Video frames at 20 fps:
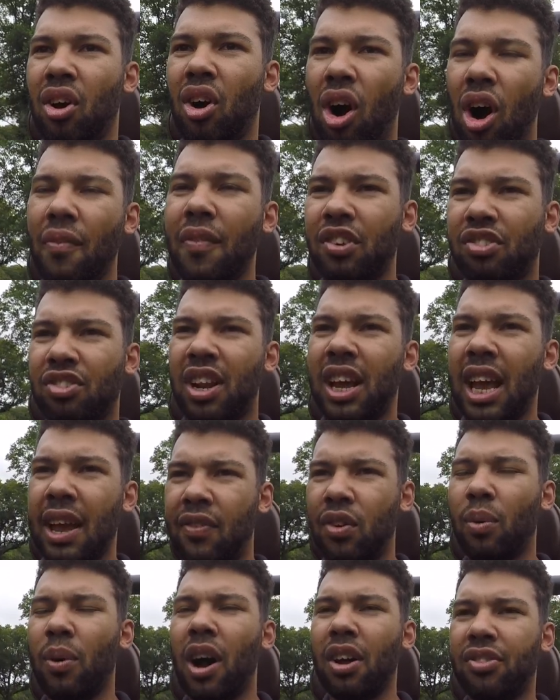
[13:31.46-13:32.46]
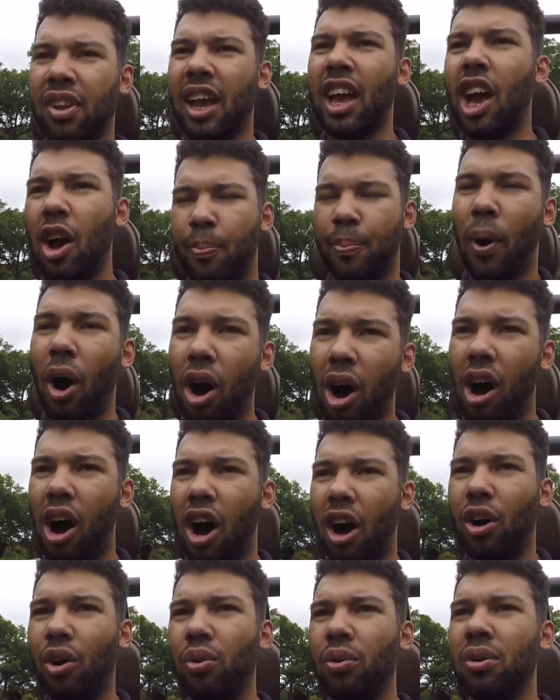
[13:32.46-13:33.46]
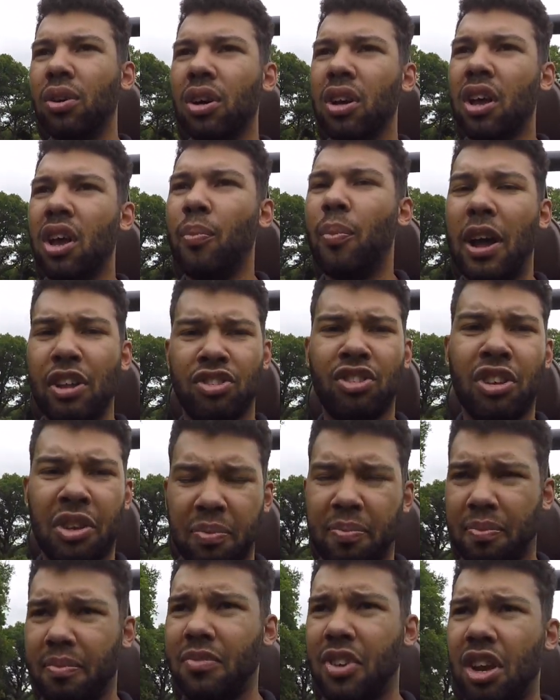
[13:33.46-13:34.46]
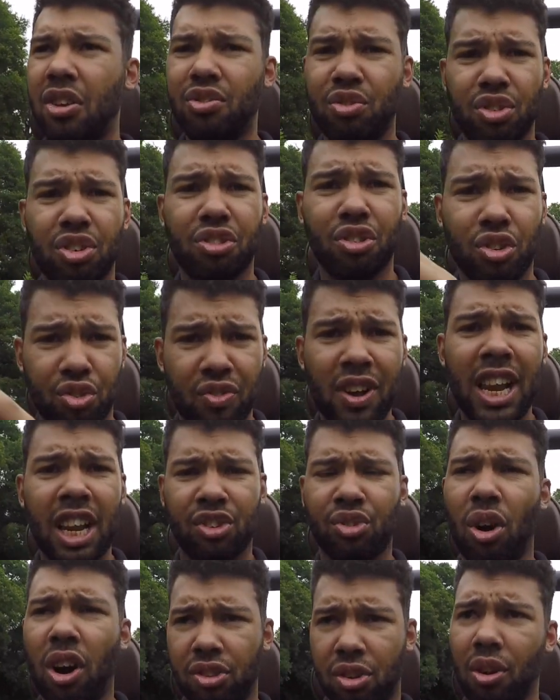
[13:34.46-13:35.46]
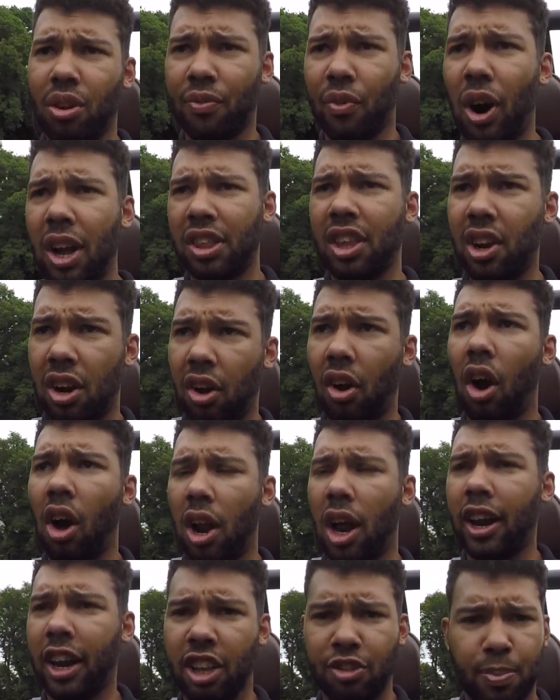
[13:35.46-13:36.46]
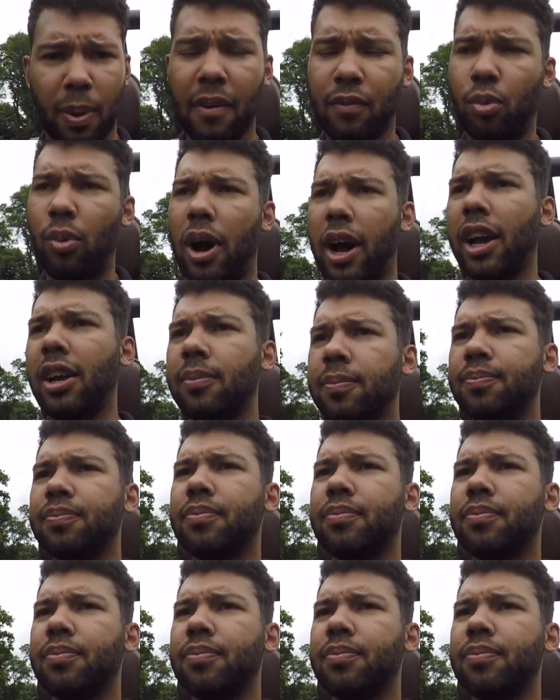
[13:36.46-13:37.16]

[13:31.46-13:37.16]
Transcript: Obviously, if you were to hit a pothole, which you should really try to avoid in a car like this, by the way,